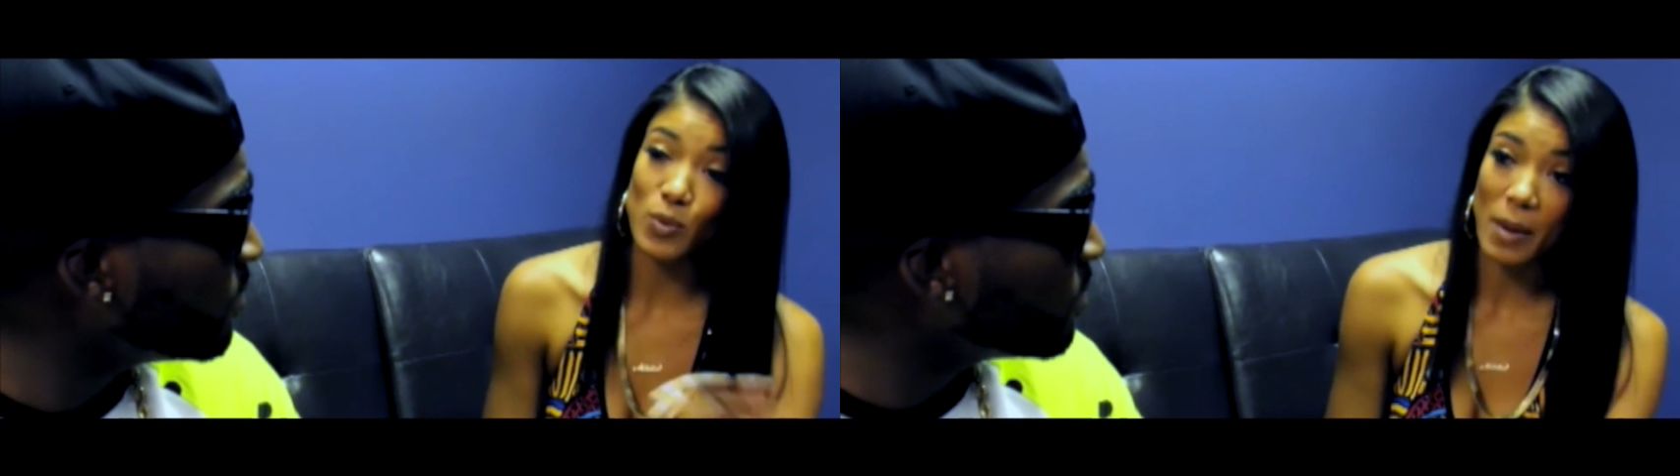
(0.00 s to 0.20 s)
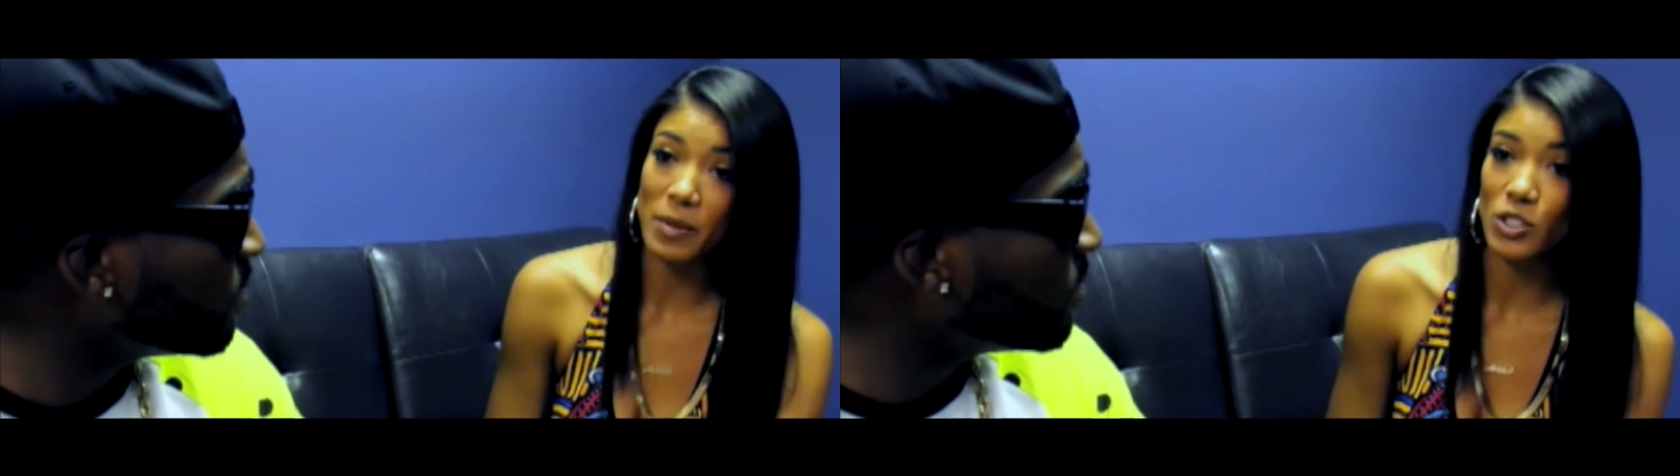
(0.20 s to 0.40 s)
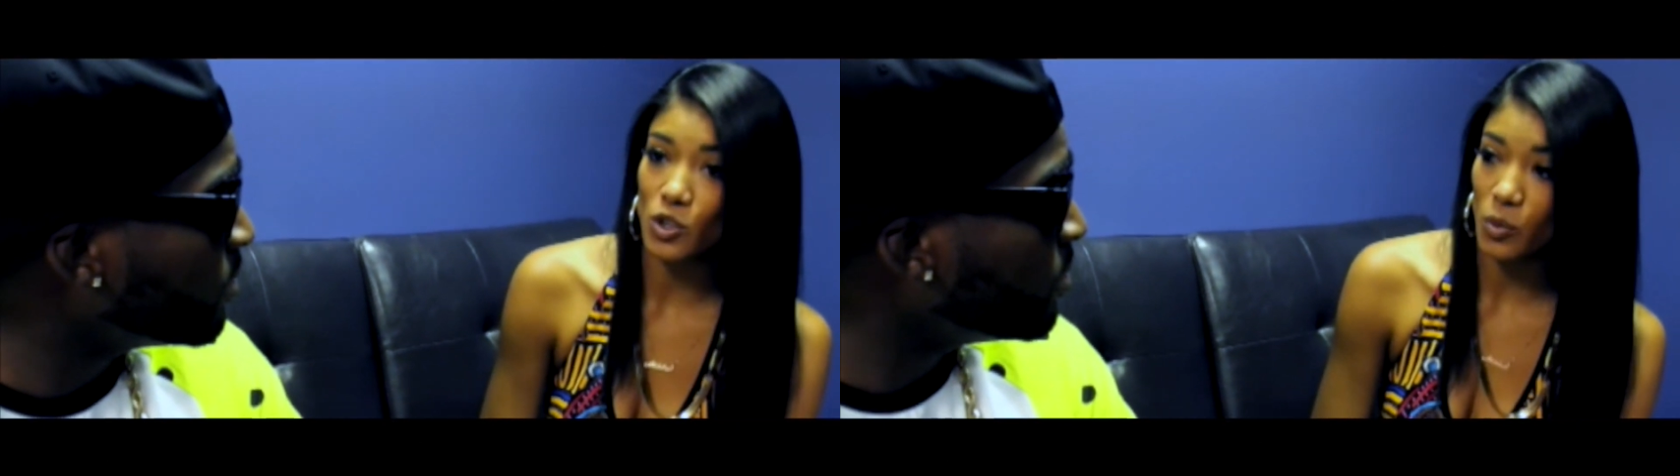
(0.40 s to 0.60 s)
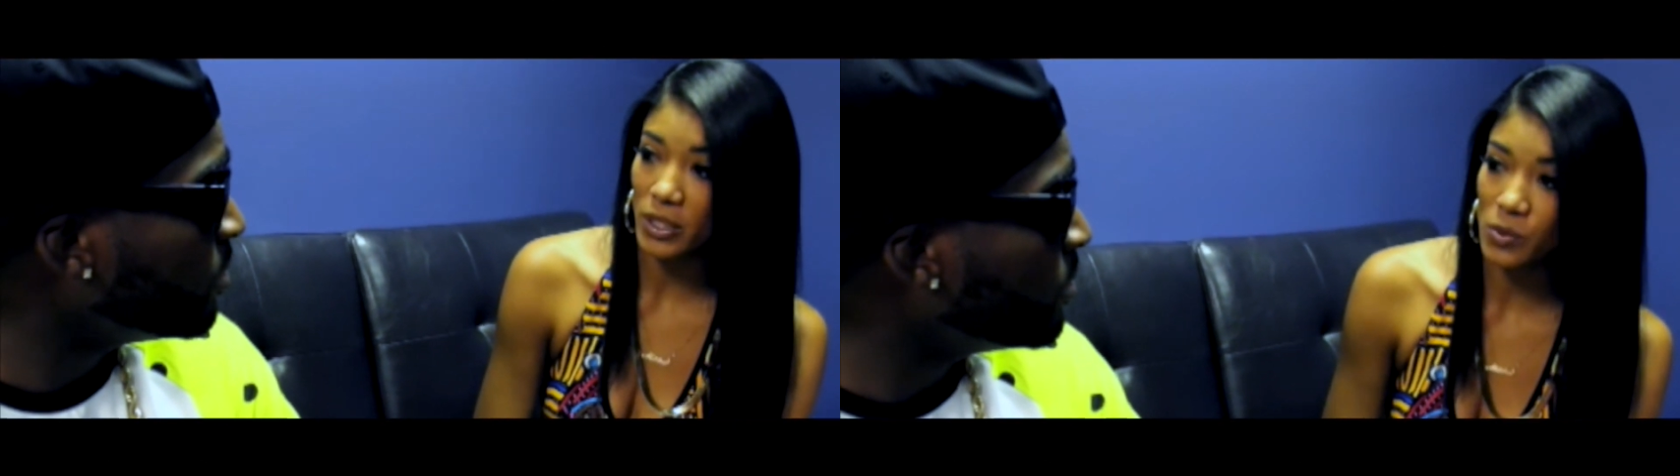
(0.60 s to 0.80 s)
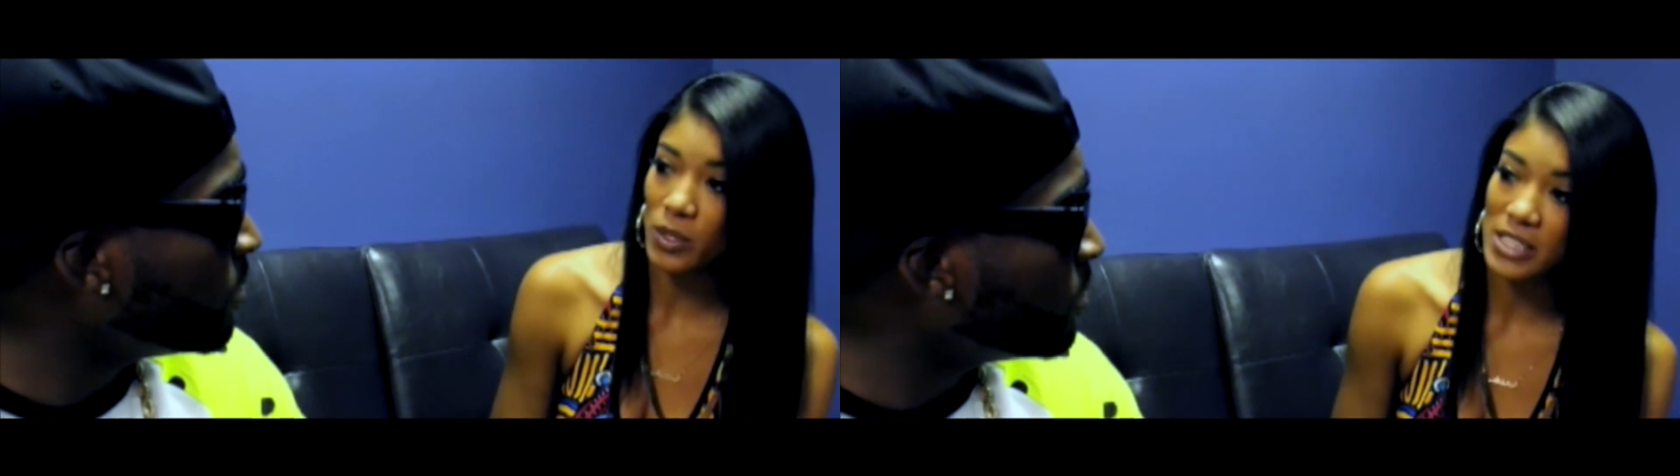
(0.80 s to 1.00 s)
wrapped the tour
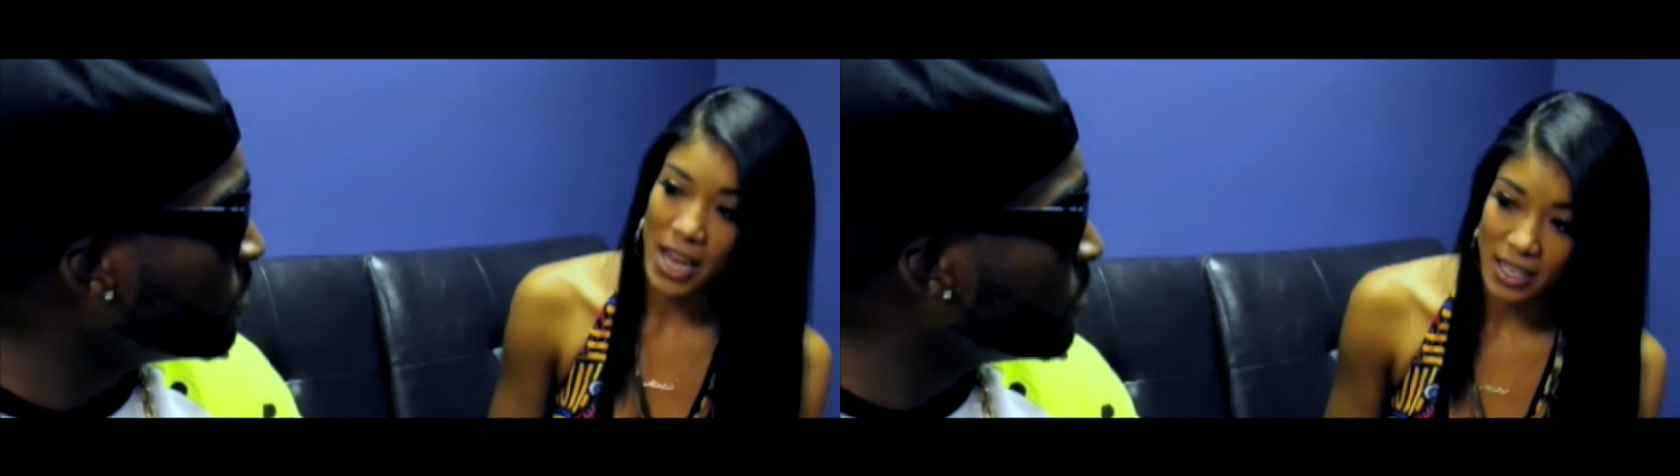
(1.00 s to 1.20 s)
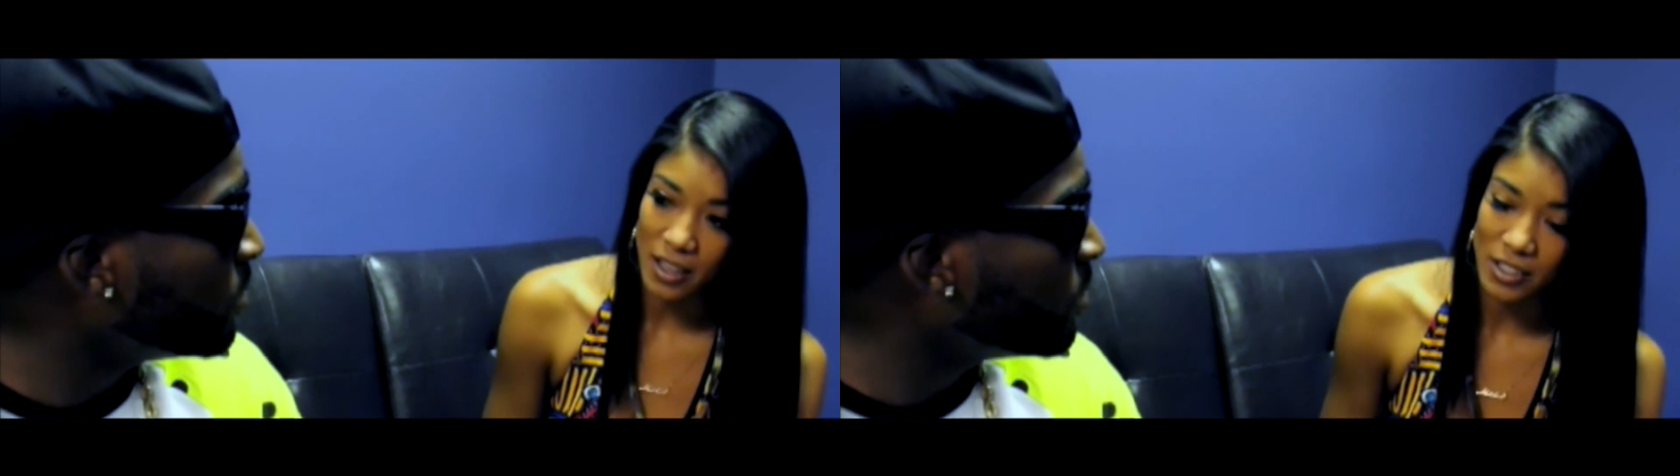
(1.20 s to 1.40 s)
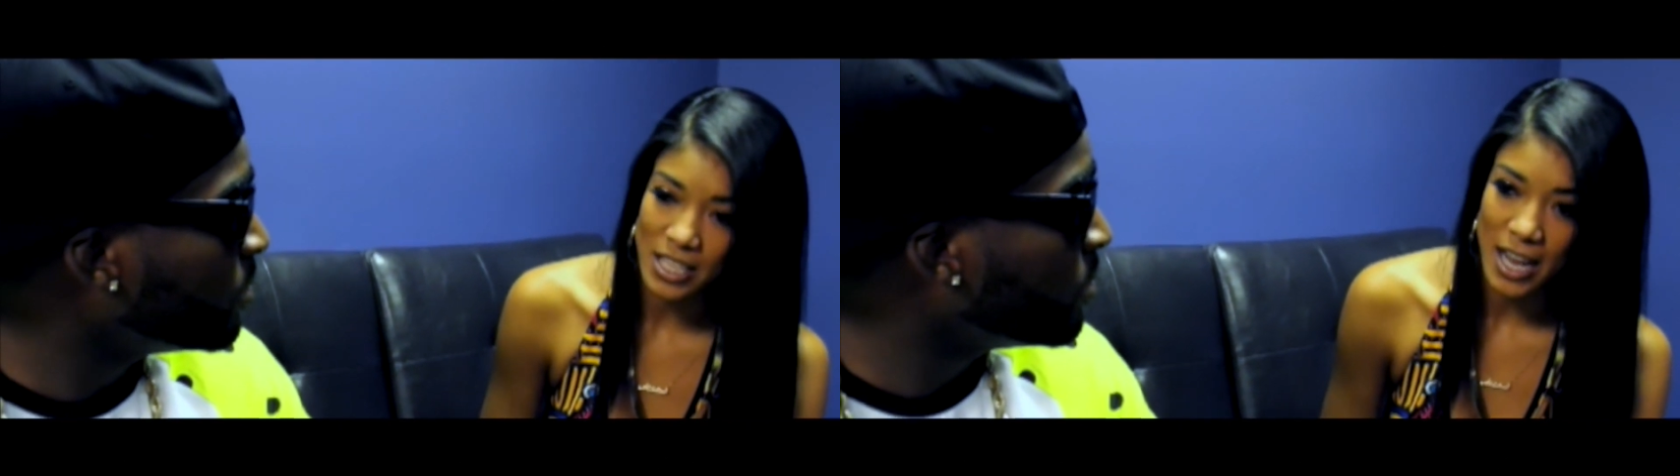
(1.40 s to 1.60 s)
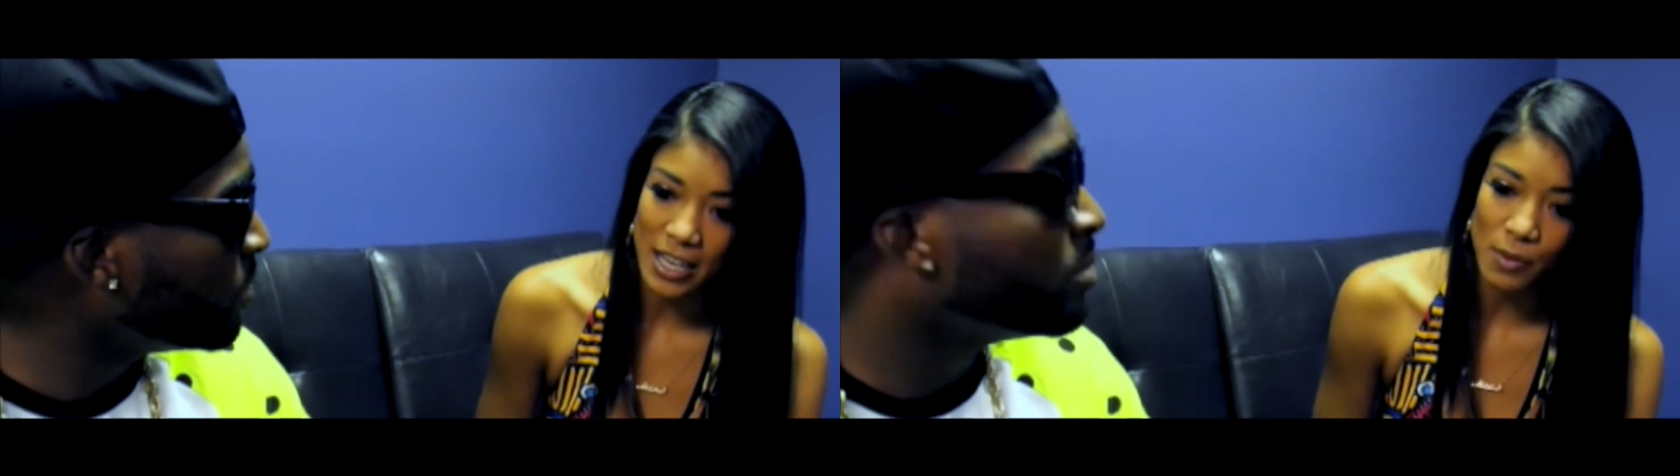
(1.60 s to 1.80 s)
with Ty Dolla $ign.